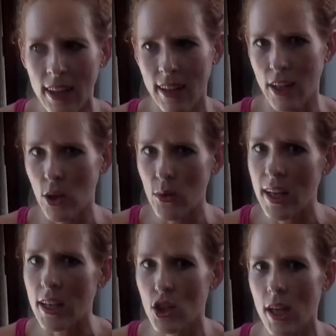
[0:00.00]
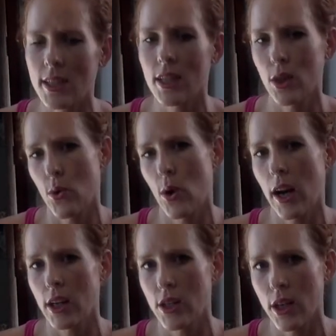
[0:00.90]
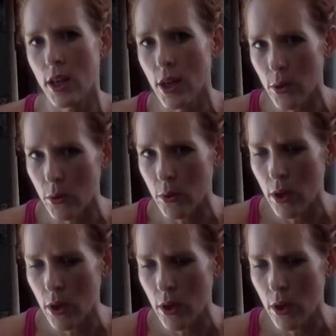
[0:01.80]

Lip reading: Like you can adjust it according to you,